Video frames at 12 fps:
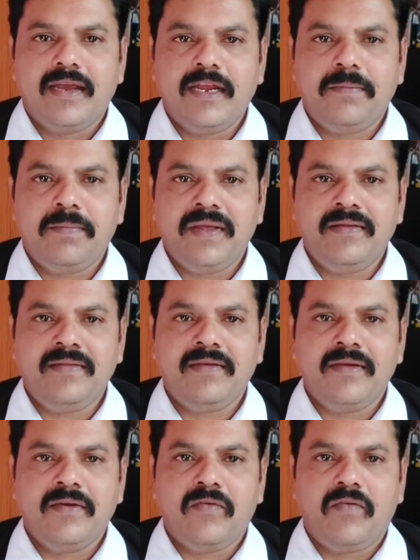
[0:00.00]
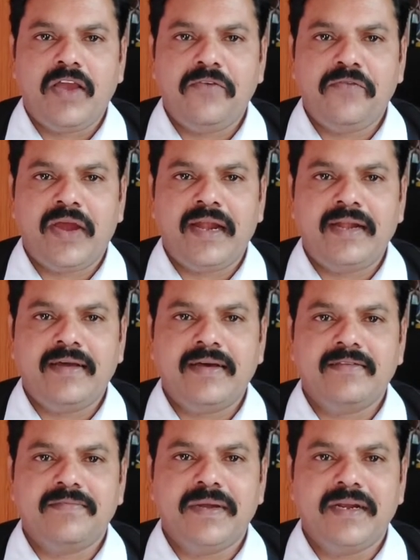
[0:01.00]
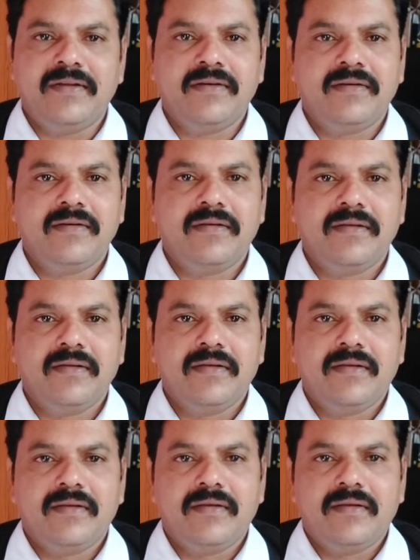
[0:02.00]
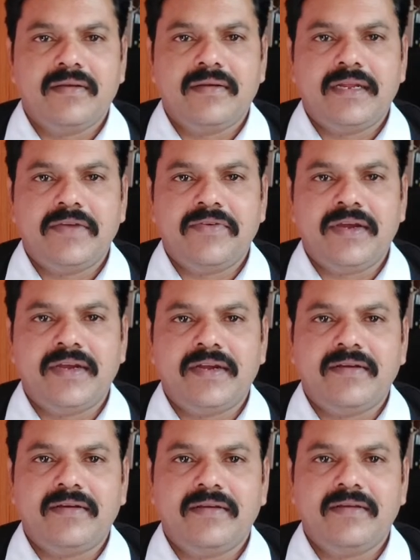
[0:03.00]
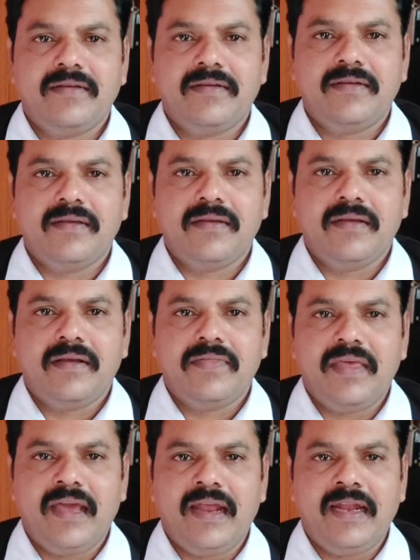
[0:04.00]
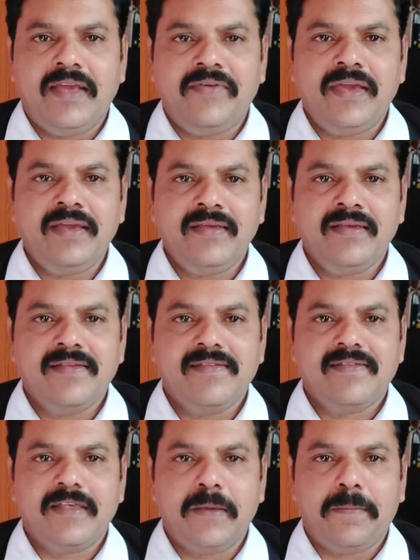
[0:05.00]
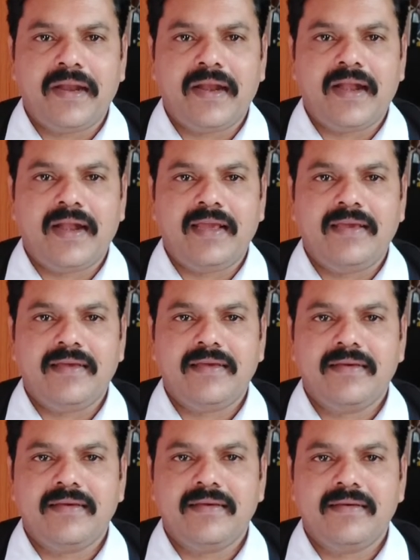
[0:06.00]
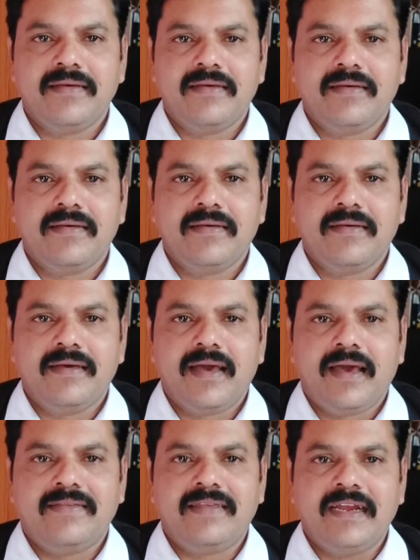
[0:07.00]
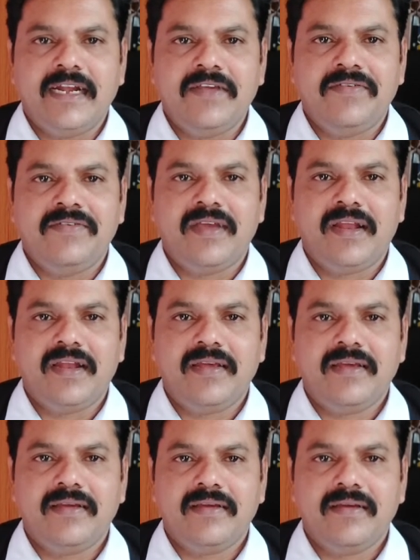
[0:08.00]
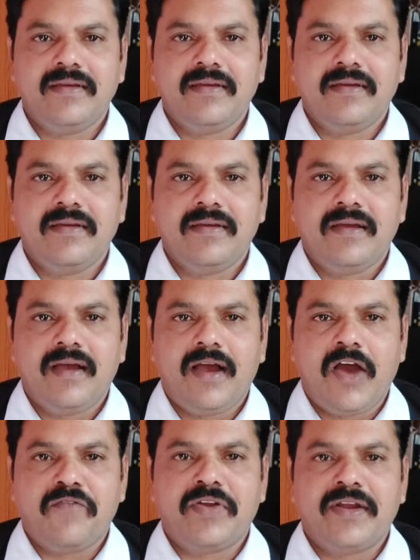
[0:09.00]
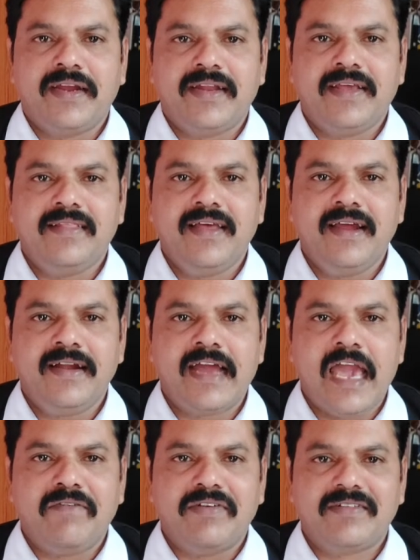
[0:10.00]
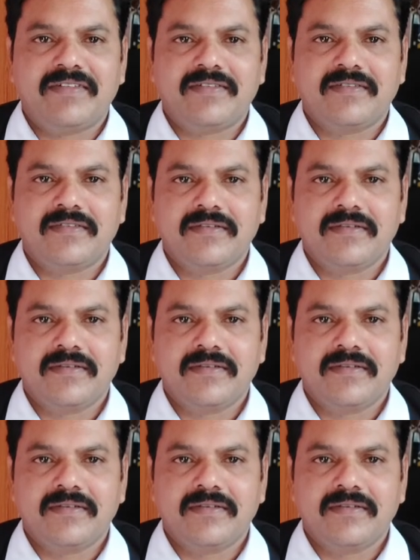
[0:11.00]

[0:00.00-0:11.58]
It means wife and husband divided. They are living separately as an individually after getting the divorce.